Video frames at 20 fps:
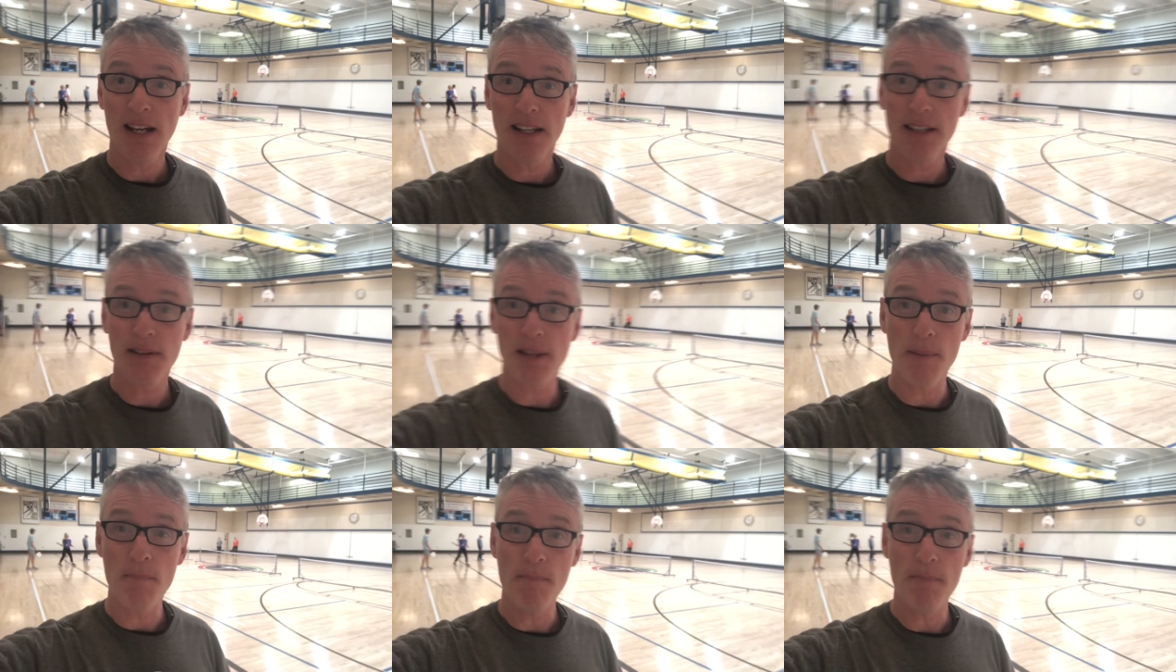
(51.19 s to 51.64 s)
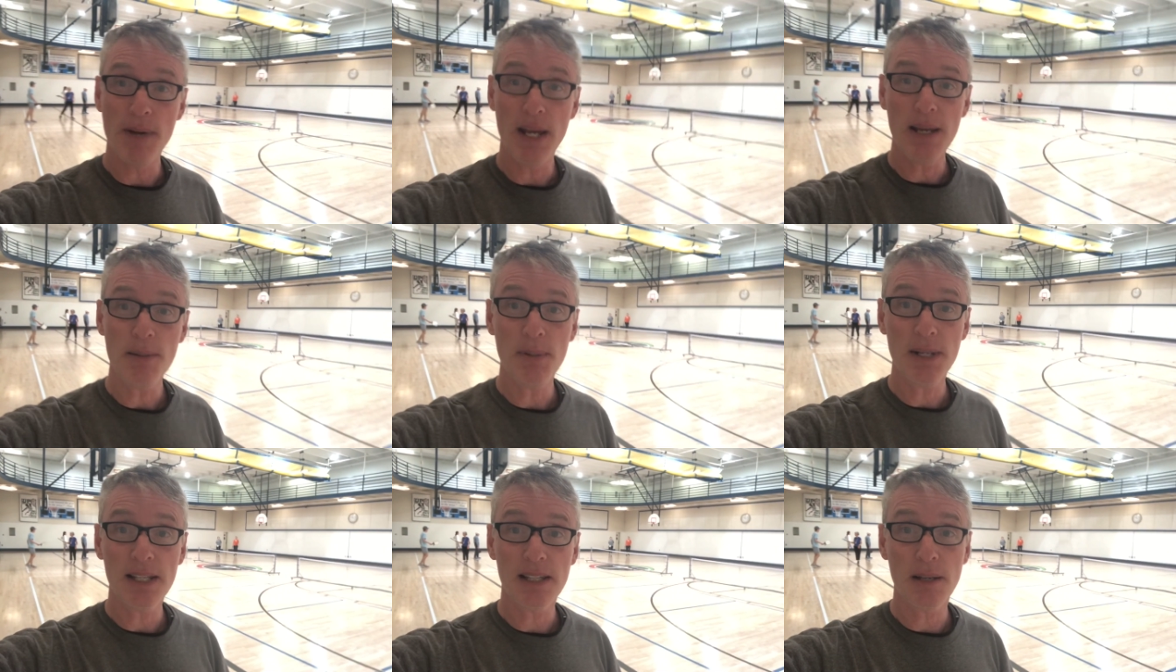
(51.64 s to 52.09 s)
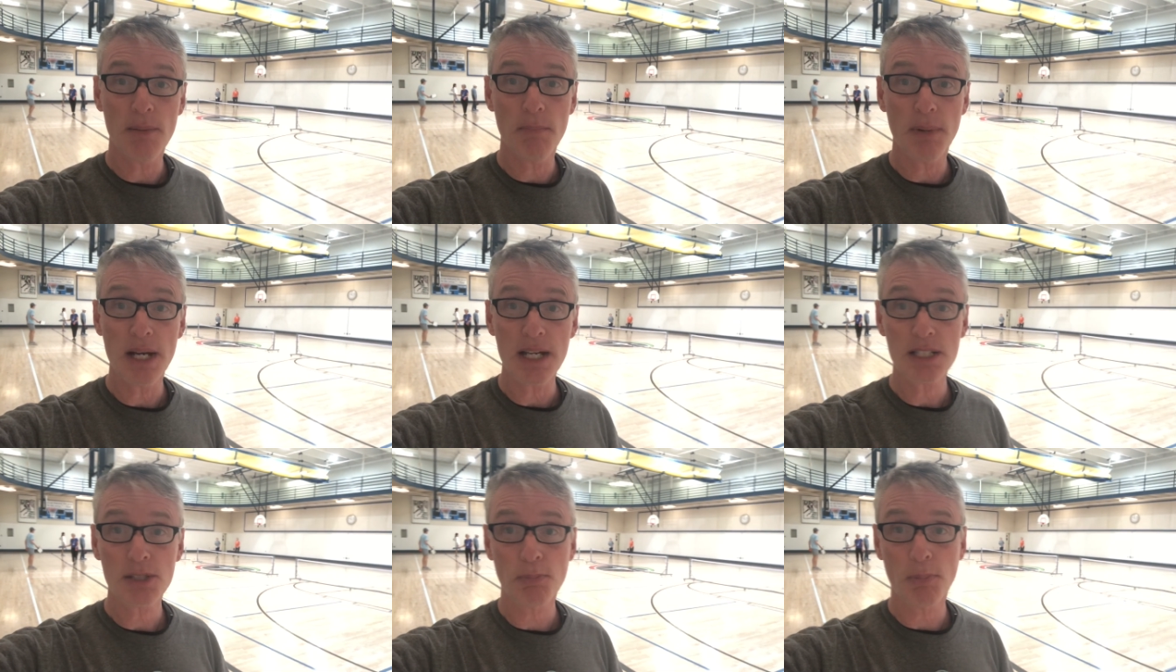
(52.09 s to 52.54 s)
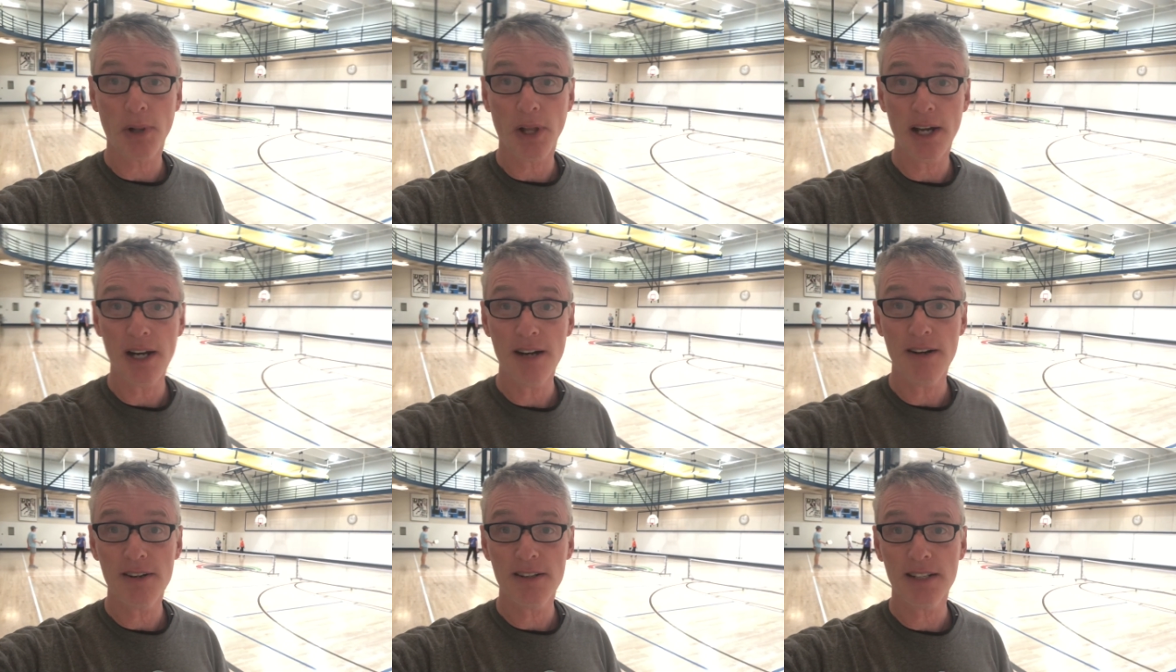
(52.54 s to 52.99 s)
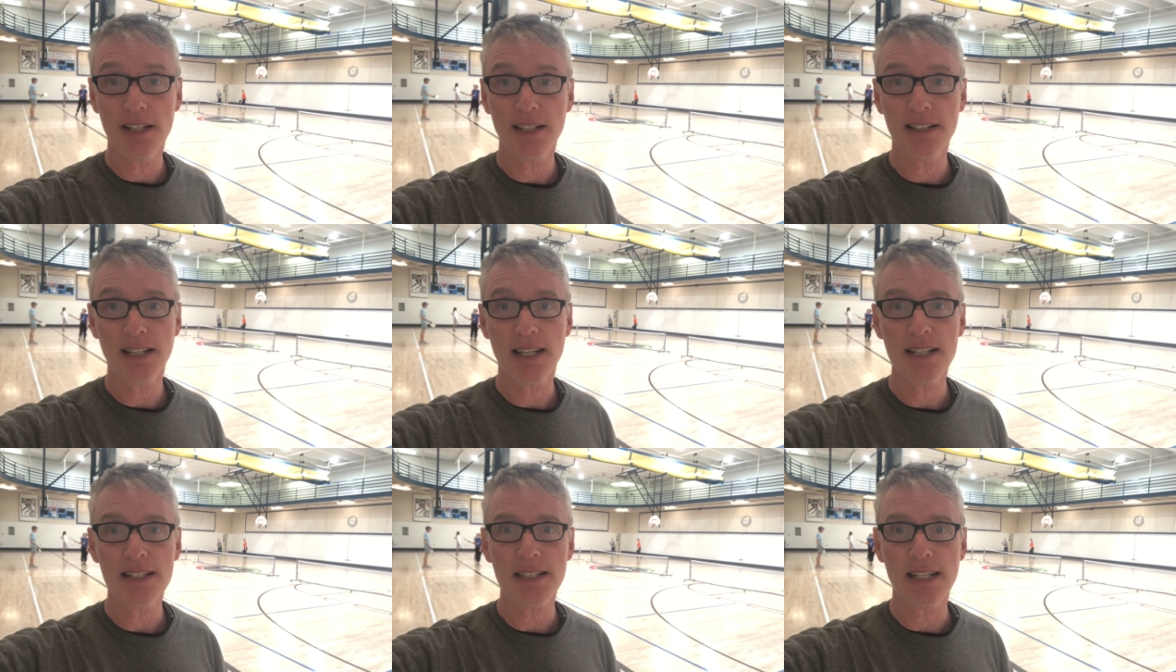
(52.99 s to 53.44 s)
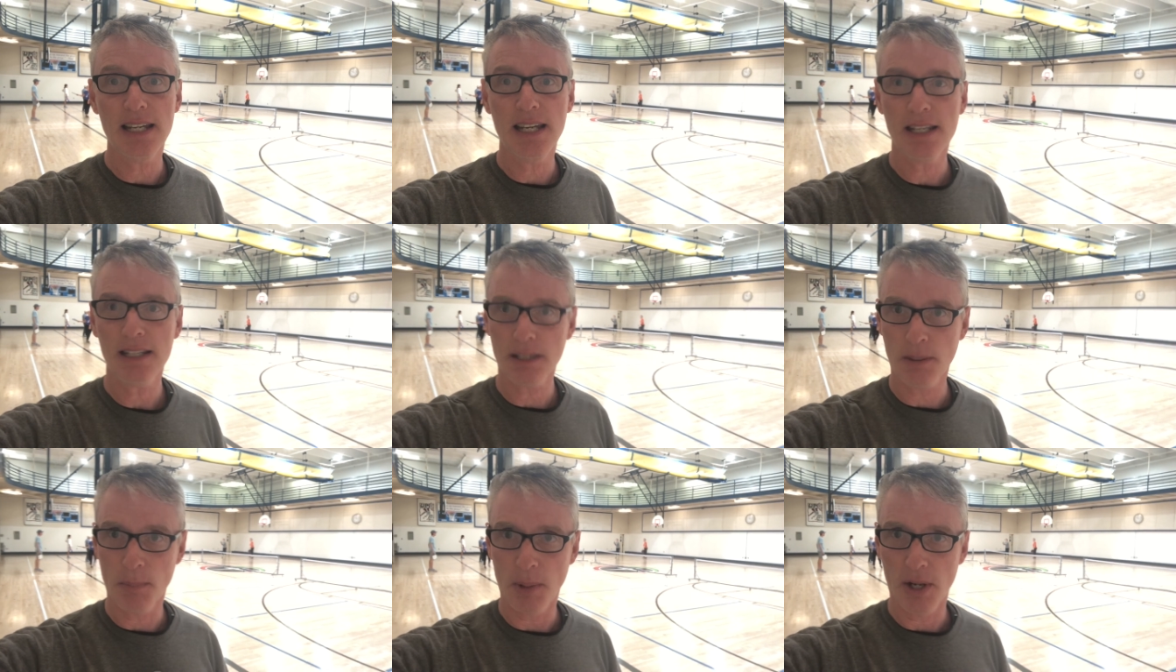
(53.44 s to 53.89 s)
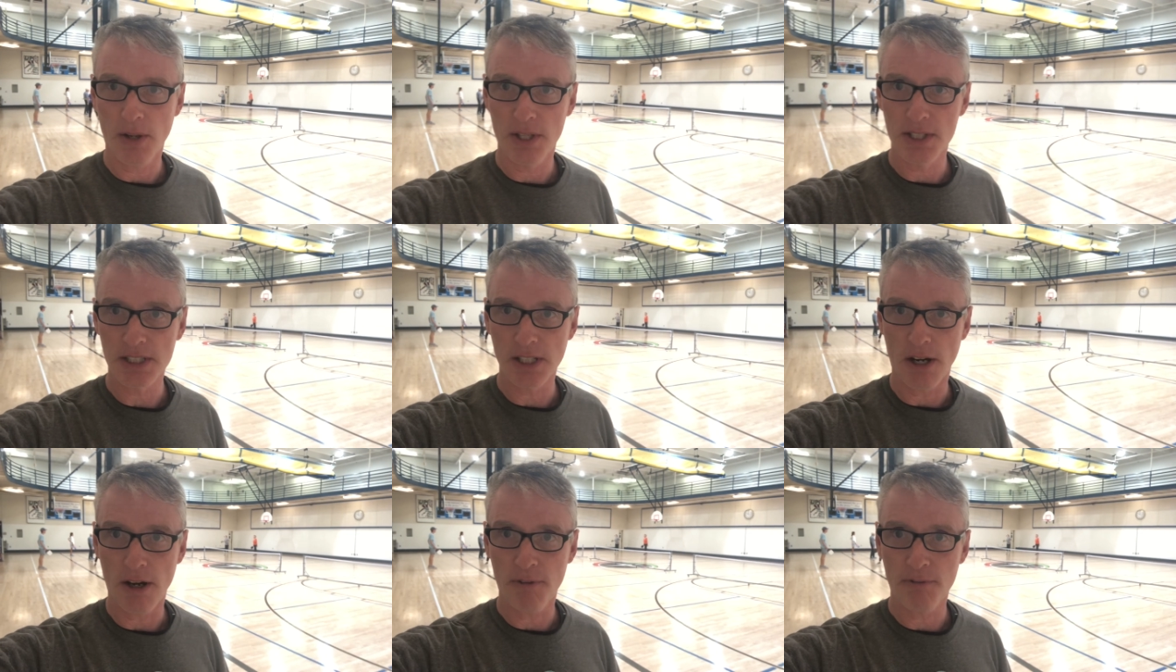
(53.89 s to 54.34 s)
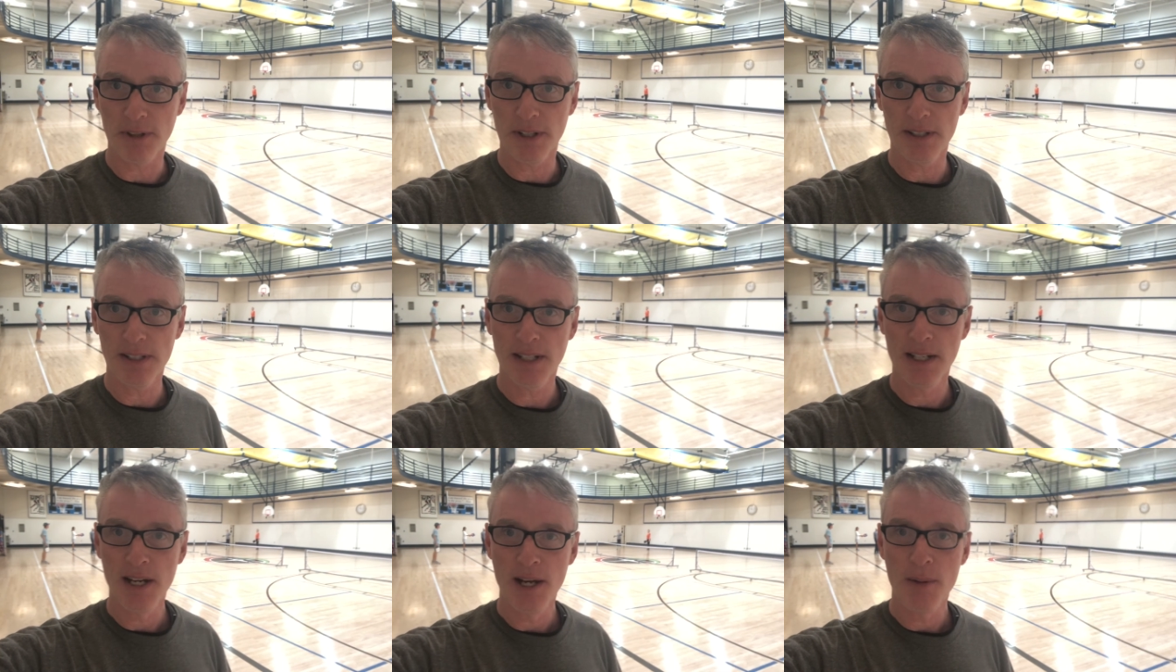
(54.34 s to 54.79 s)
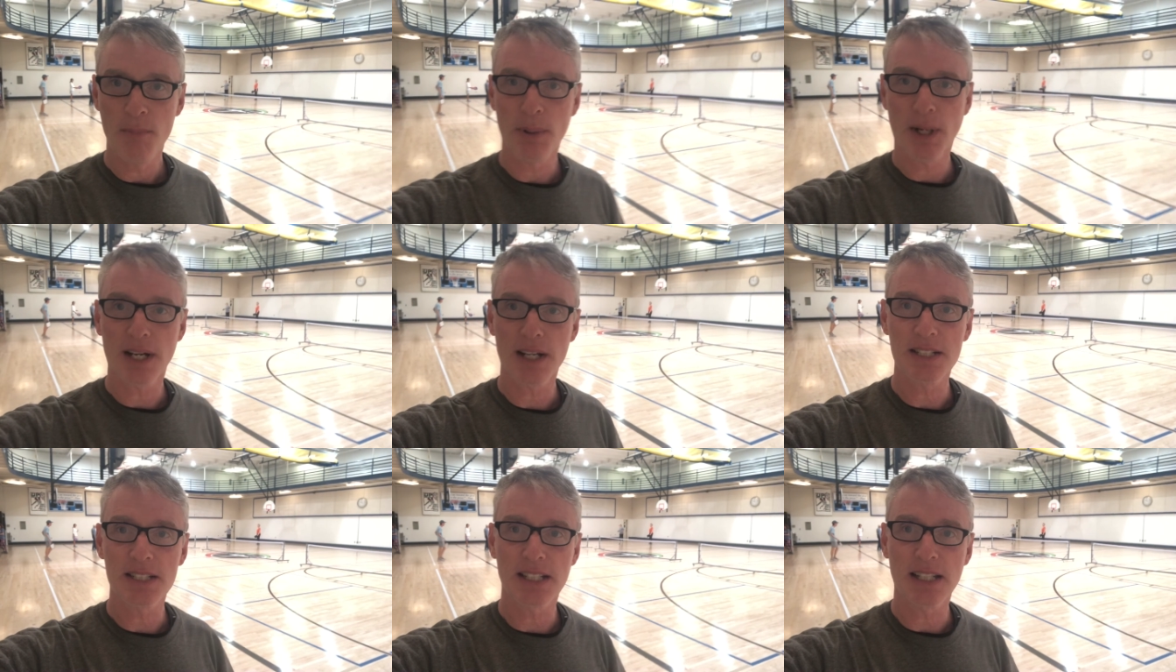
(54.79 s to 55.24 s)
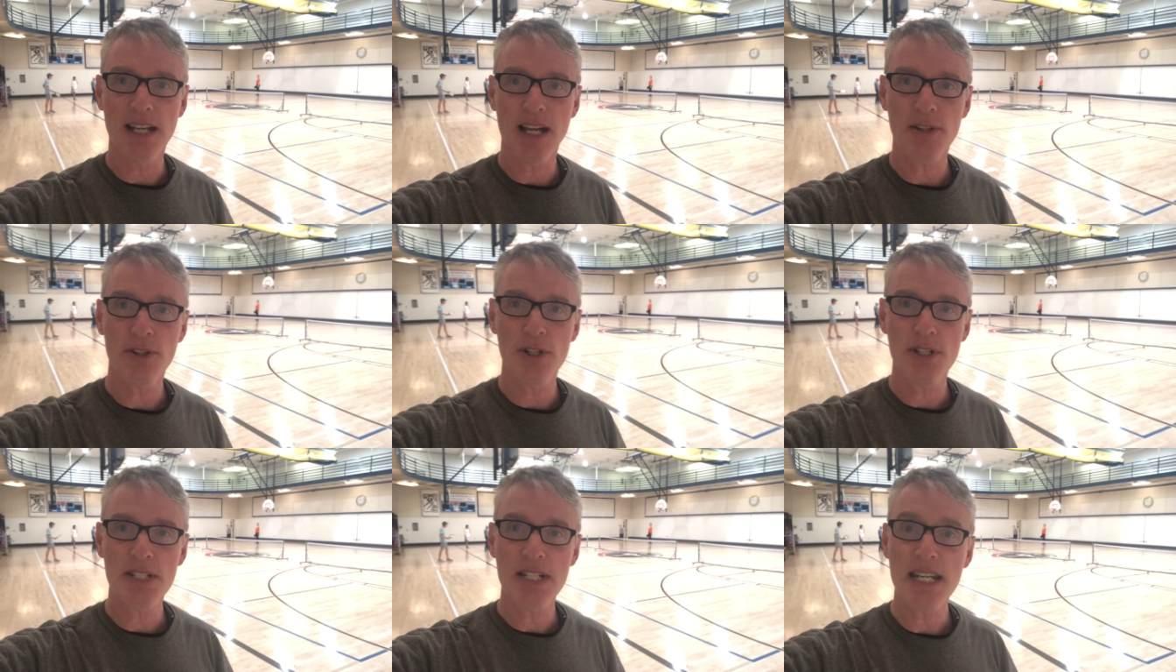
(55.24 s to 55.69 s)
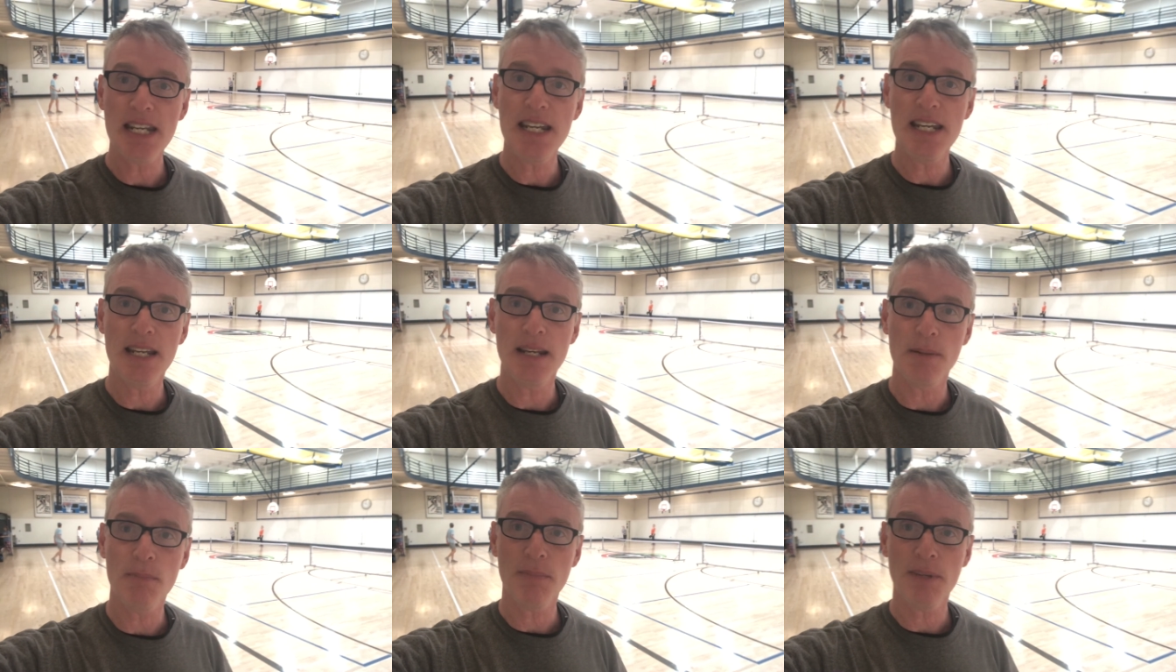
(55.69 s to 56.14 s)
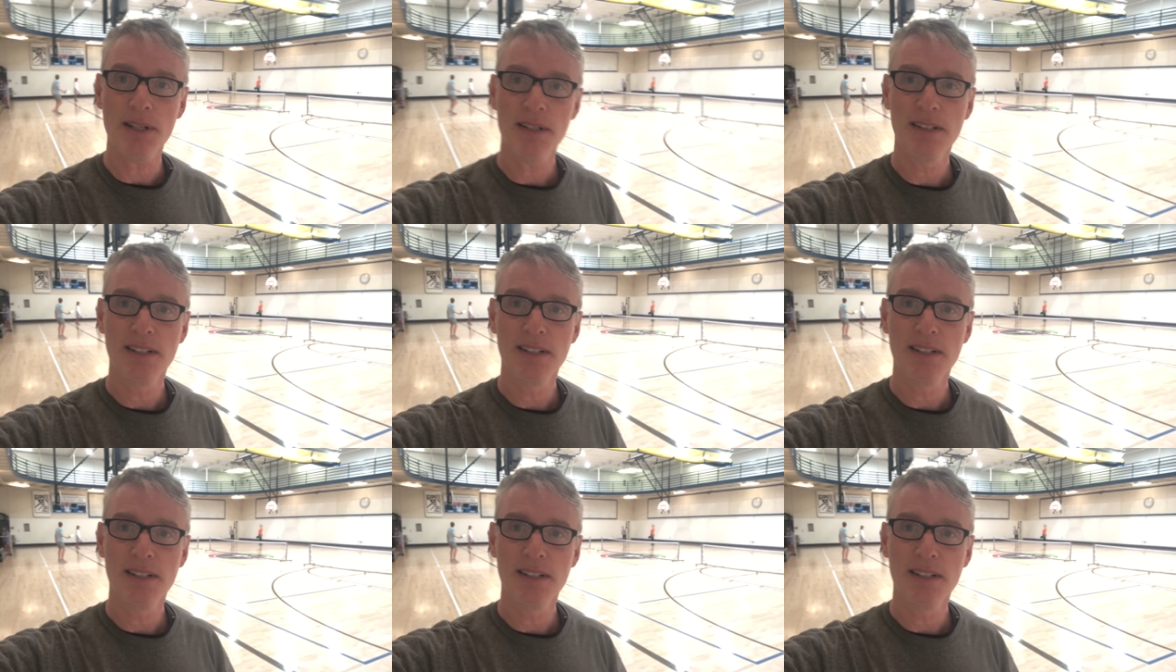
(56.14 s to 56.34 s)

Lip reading: that maybe the best player doesn't get to hit the ball as often because the other team,